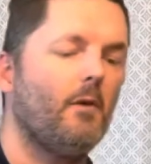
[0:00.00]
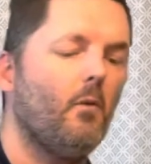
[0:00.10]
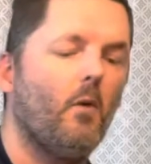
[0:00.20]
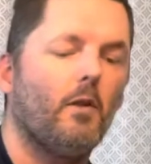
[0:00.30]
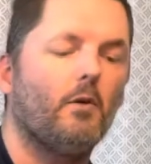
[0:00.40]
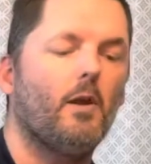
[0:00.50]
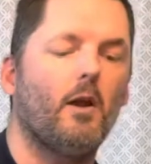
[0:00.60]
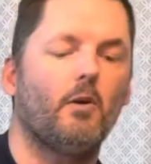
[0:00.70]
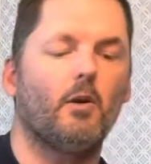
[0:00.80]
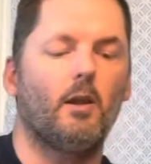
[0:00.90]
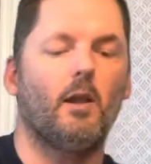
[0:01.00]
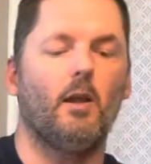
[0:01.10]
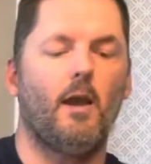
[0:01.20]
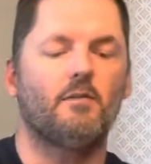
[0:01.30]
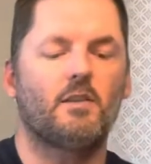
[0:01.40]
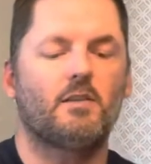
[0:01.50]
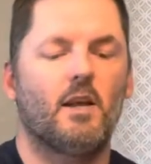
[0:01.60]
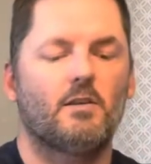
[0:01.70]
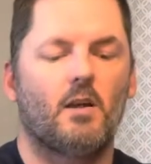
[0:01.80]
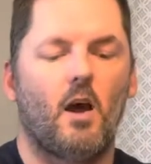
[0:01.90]
whether or not you're going to have
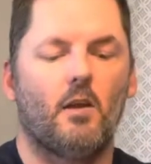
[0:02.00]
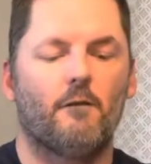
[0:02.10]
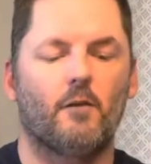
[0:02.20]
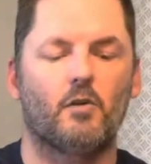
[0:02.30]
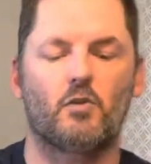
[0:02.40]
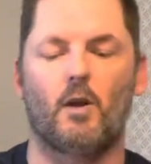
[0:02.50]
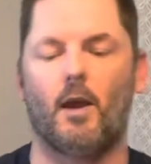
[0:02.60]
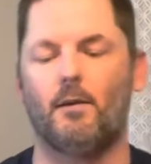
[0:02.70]
success on the first try.